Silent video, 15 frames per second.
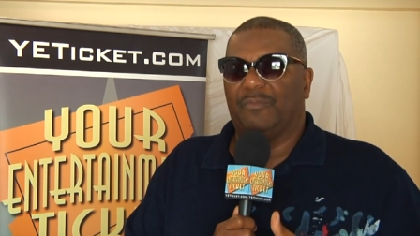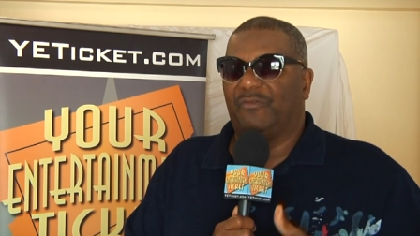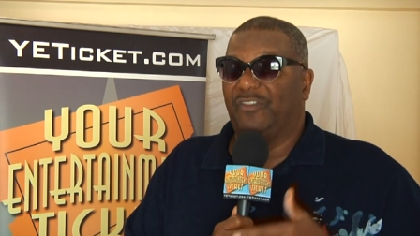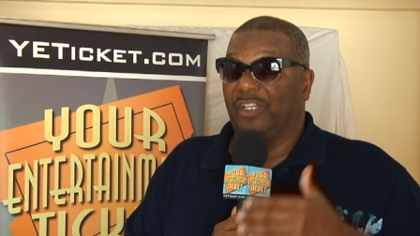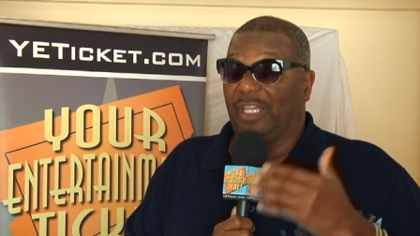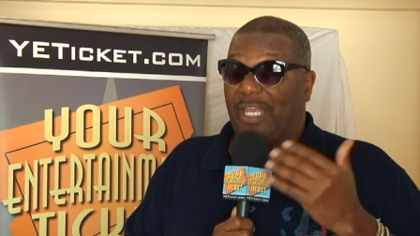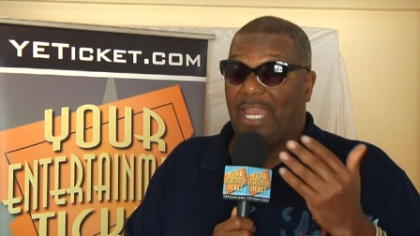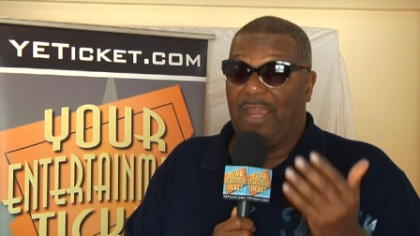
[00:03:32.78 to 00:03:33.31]

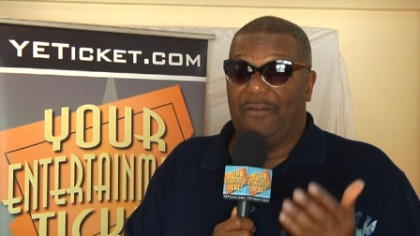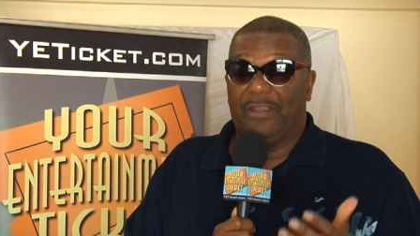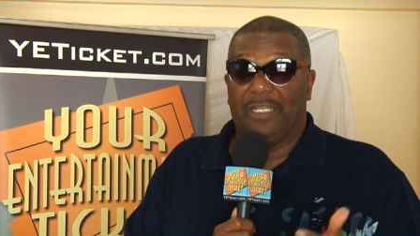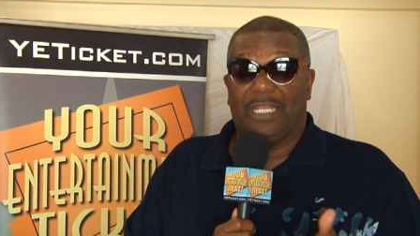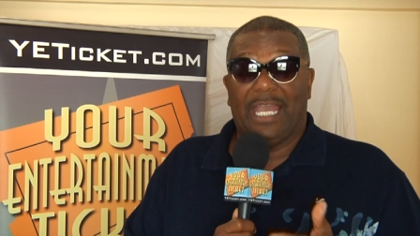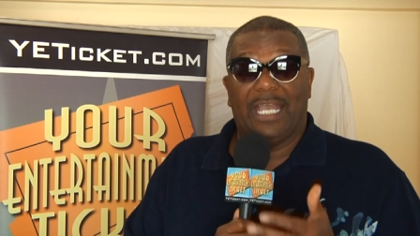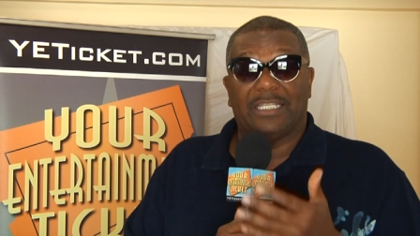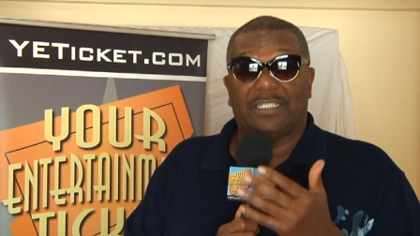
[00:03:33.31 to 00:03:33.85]

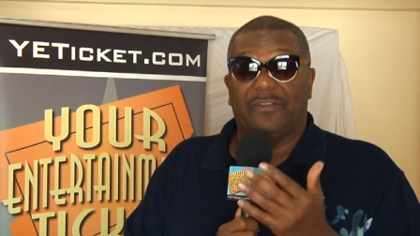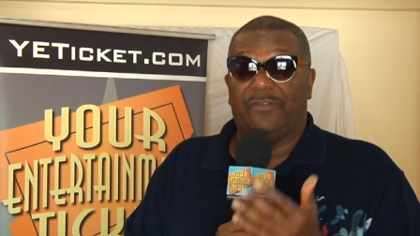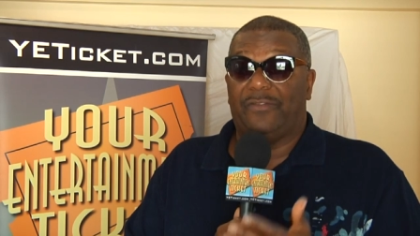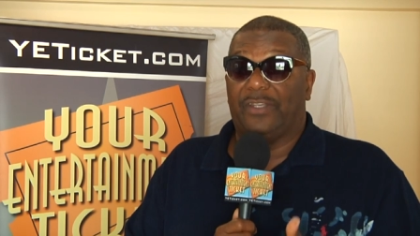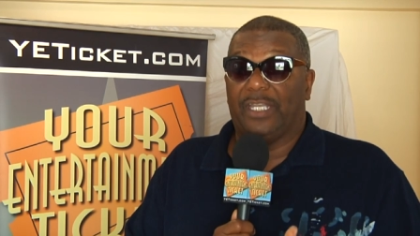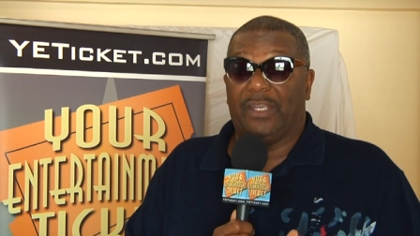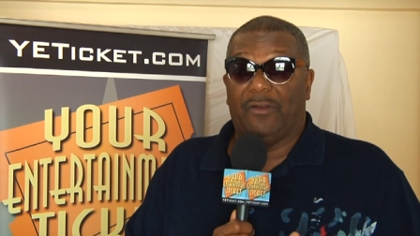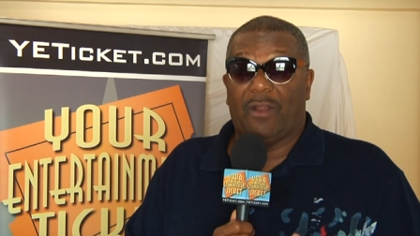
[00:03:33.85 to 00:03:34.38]
Valerian has to
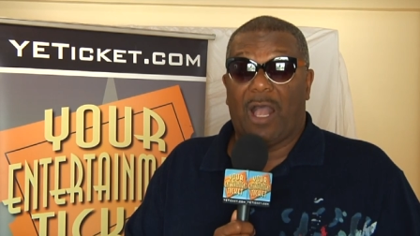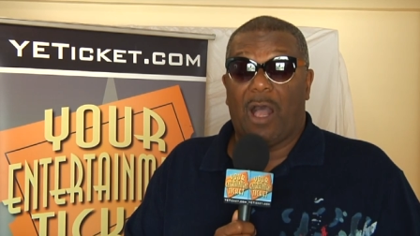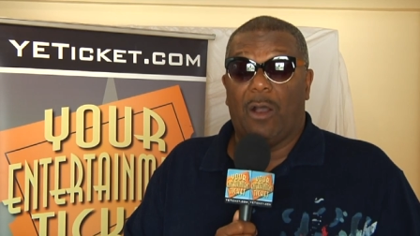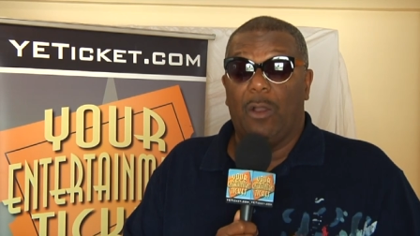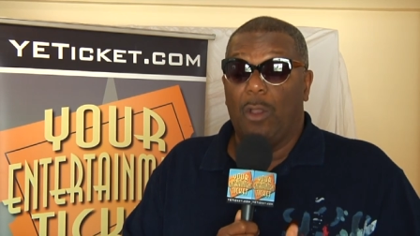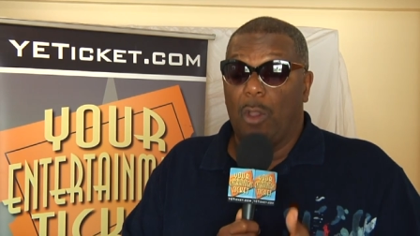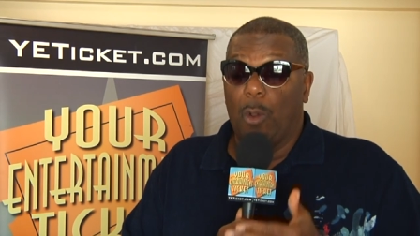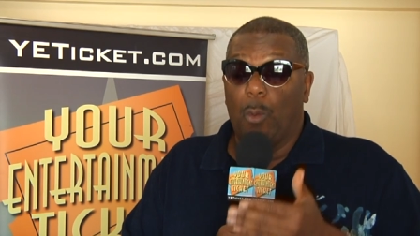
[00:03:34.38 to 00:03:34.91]
figure
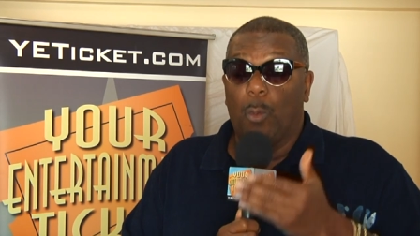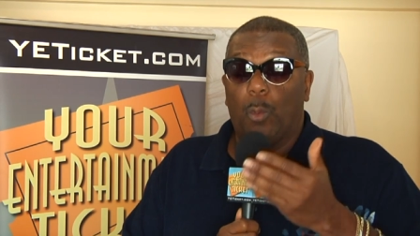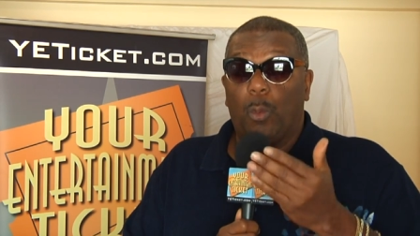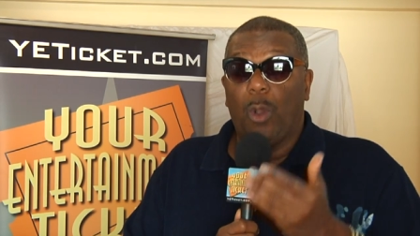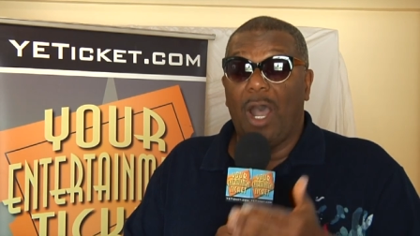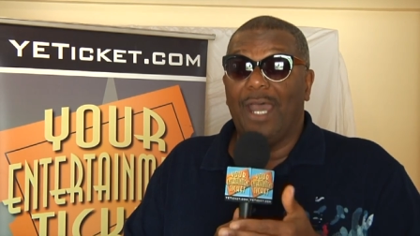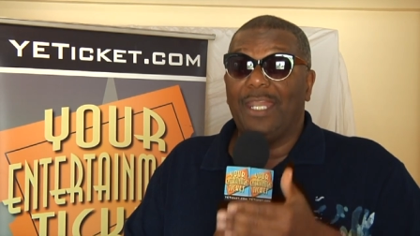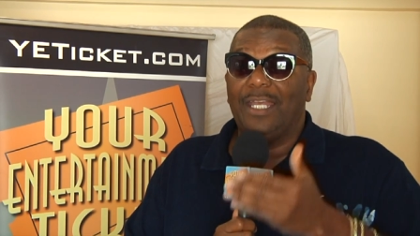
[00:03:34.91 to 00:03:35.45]
out
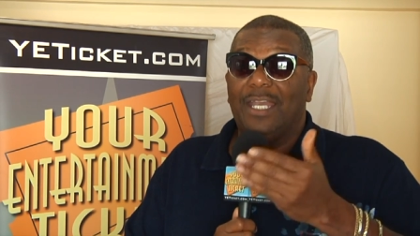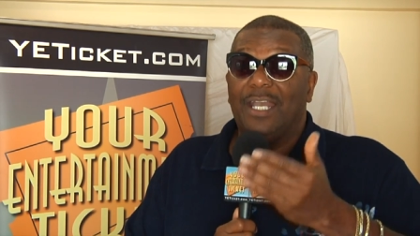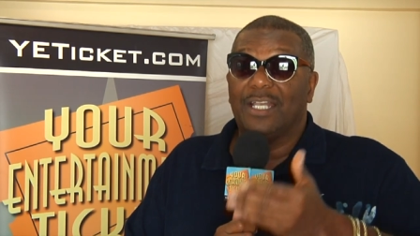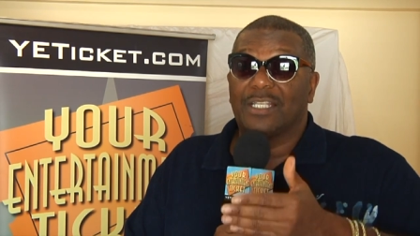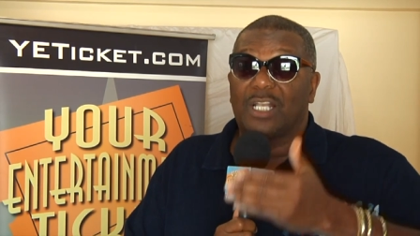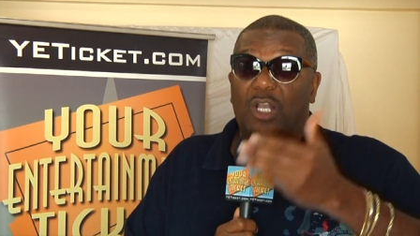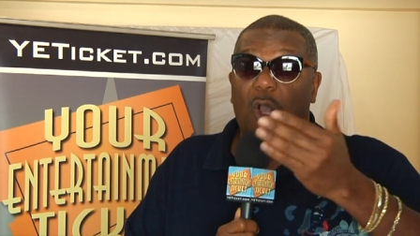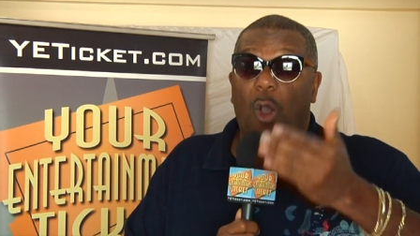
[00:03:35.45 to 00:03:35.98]
what
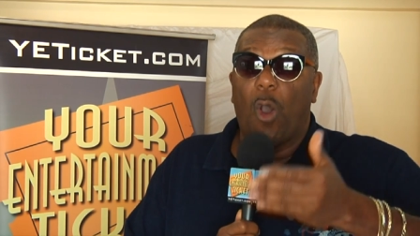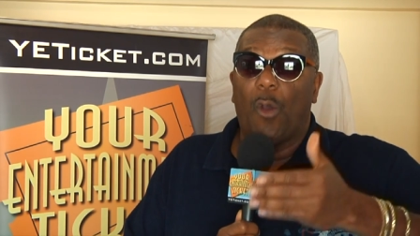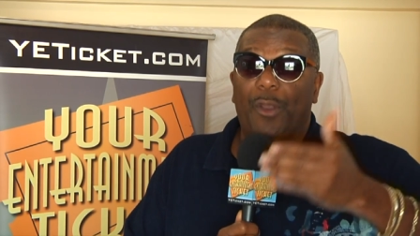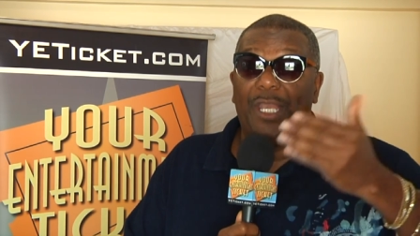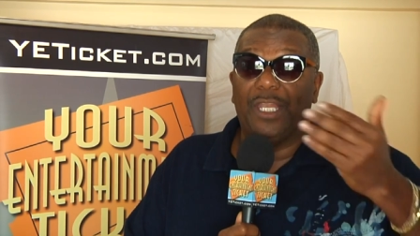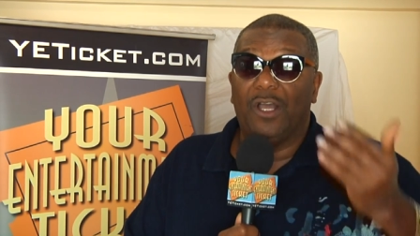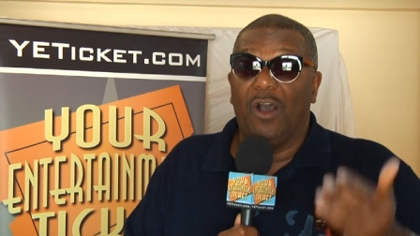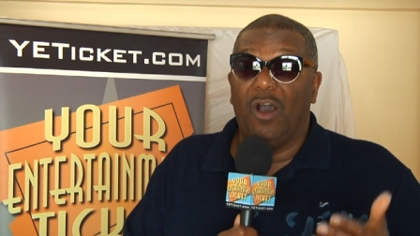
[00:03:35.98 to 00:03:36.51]
is
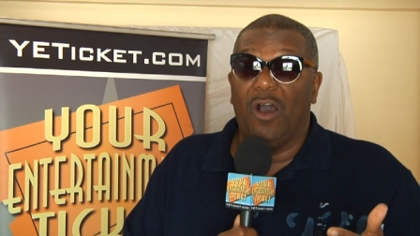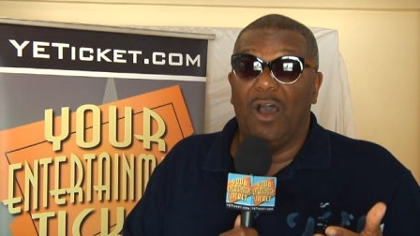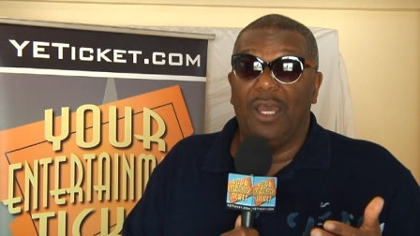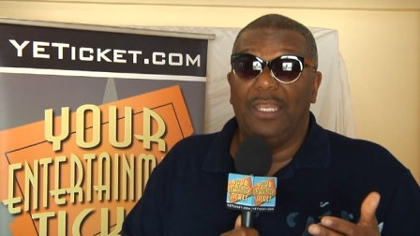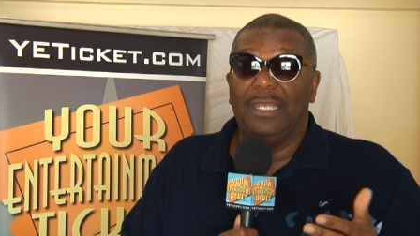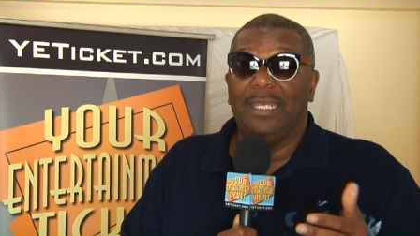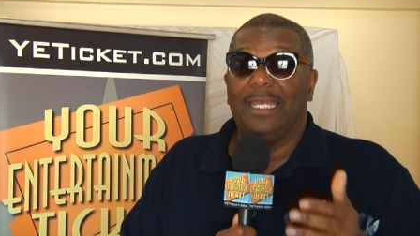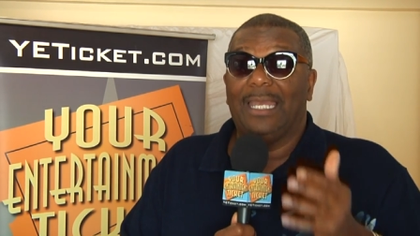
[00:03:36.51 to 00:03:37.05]
going
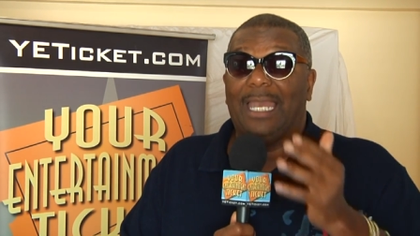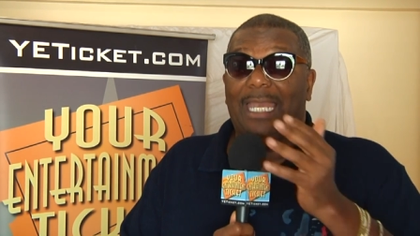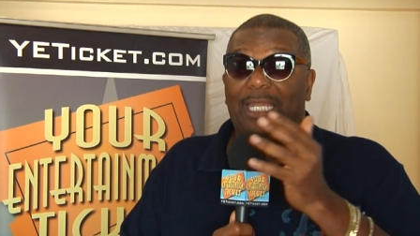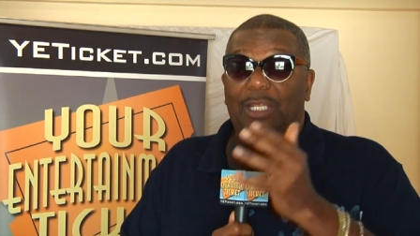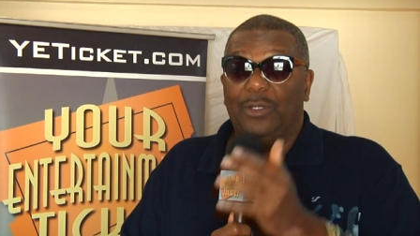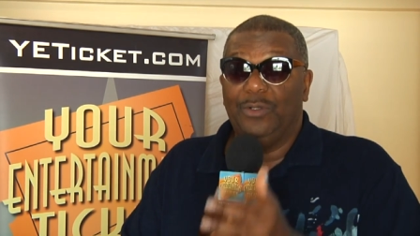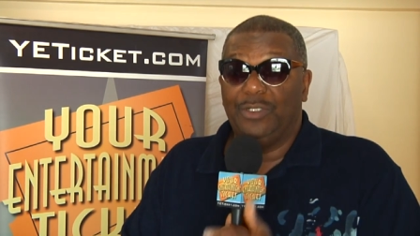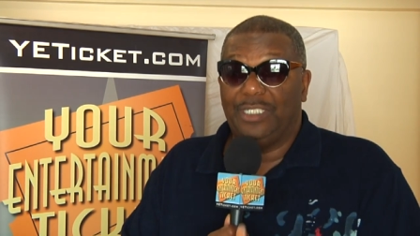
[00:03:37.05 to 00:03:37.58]
on
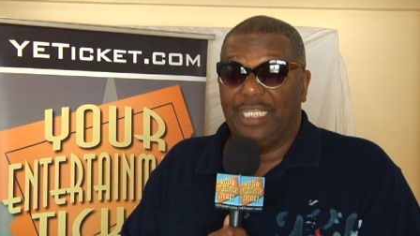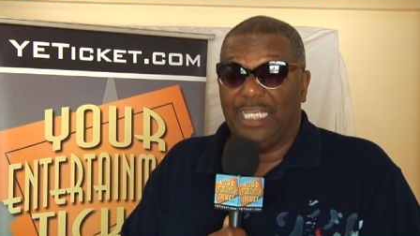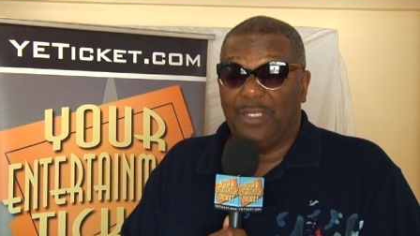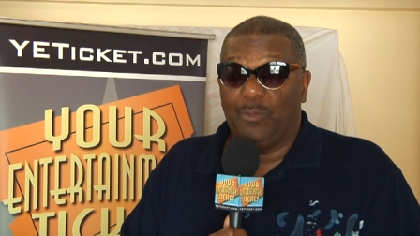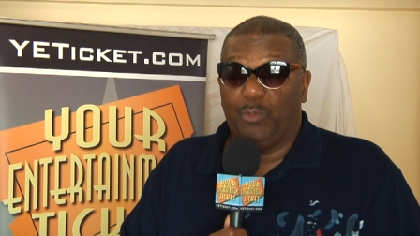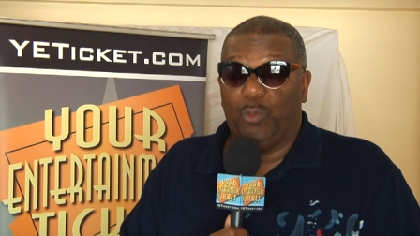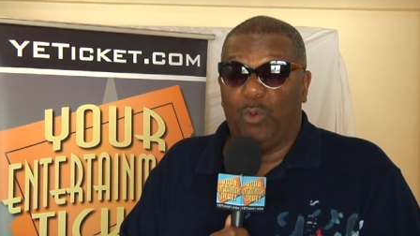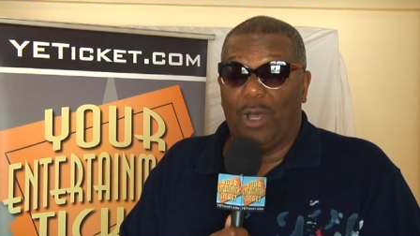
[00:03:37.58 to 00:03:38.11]
and who
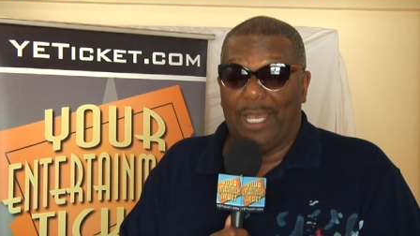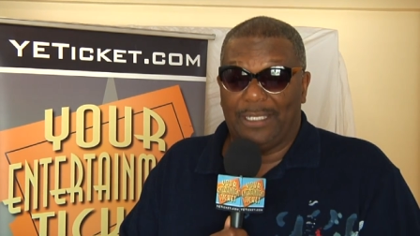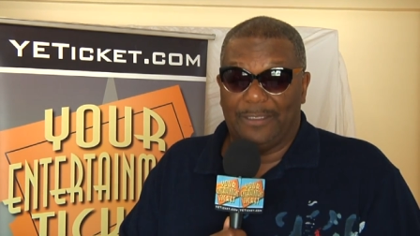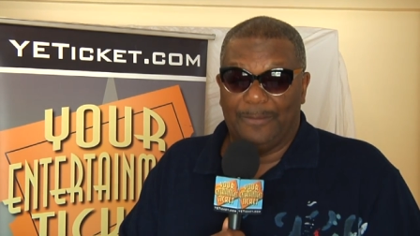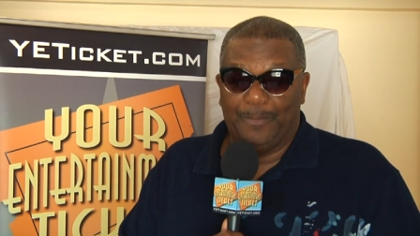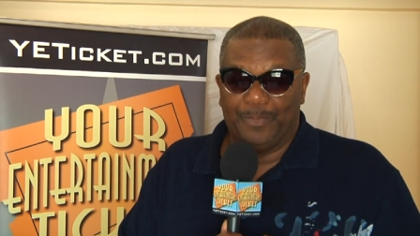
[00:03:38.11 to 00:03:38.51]
did what.